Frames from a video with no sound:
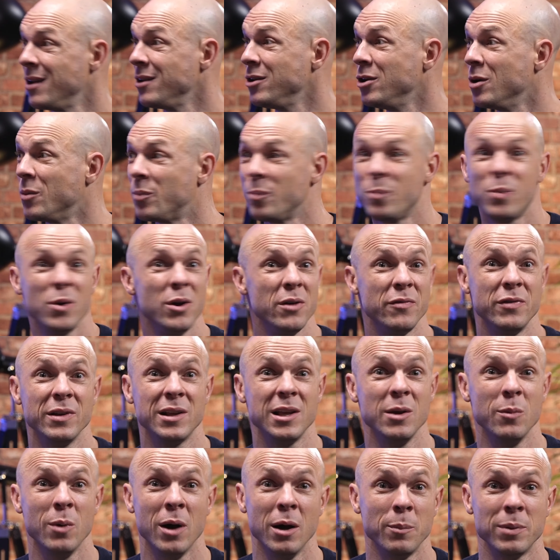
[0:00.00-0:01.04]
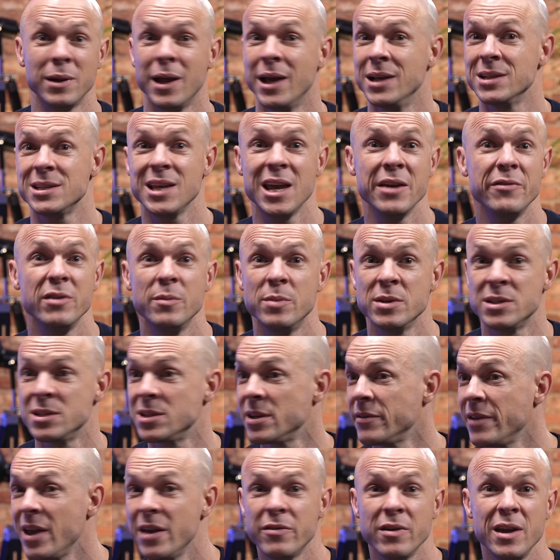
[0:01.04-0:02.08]
You're perfectly well placed. Every business
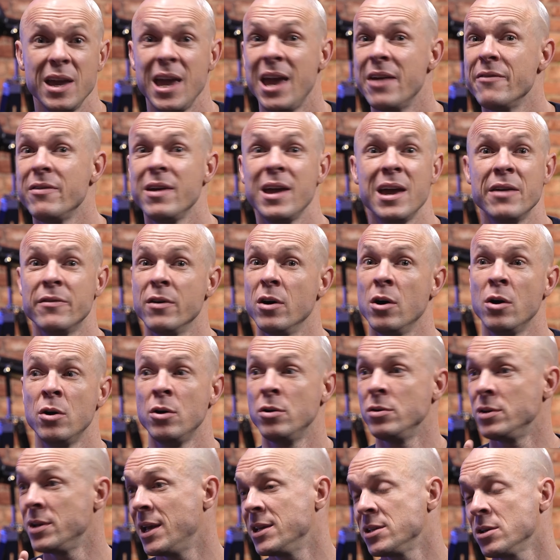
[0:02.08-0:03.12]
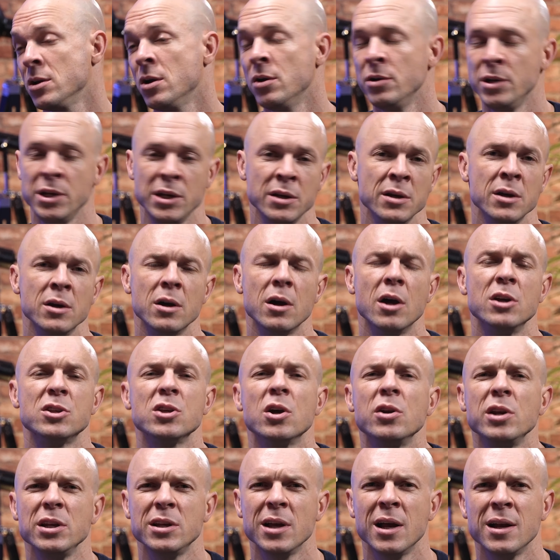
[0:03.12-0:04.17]
I've ever, ever, ever owned has only, has
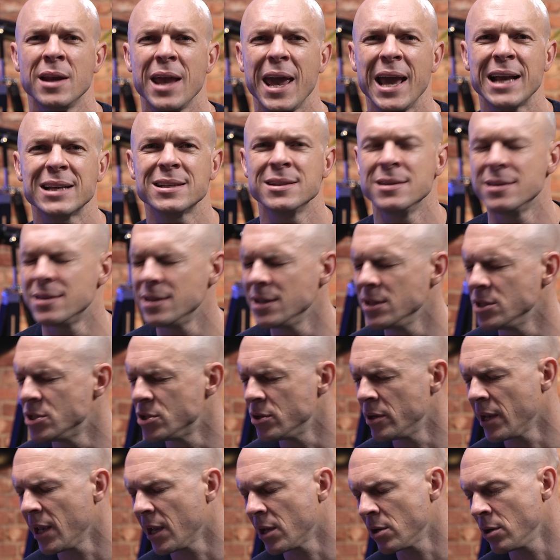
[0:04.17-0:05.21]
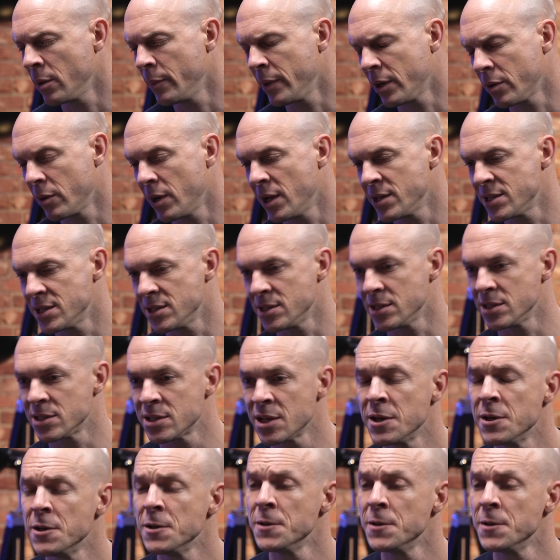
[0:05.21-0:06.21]
only done excellent things during economic crises.